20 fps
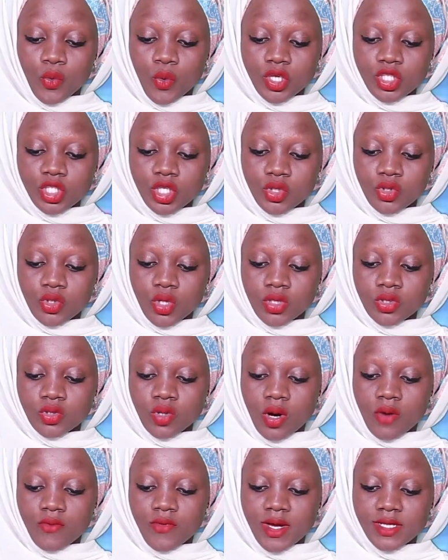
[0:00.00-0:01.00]
Washington to
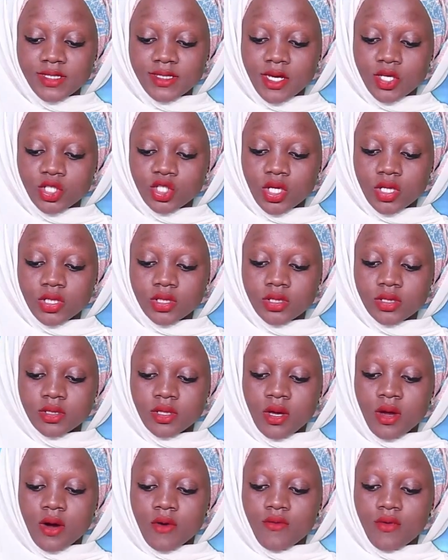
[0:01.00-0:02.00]
offer sanctions
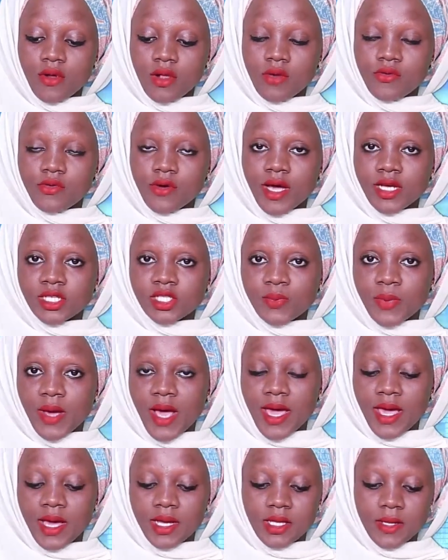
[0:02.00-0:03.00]
relief
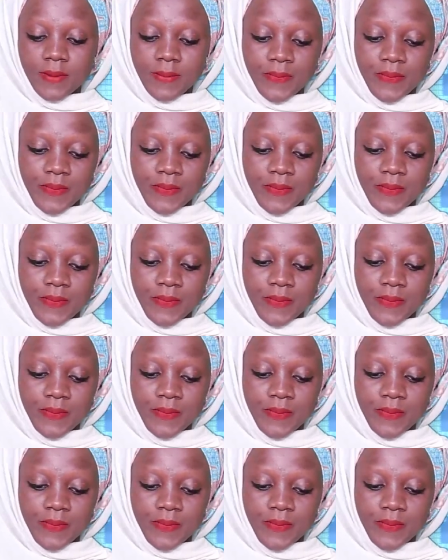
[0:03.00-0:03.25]
expired.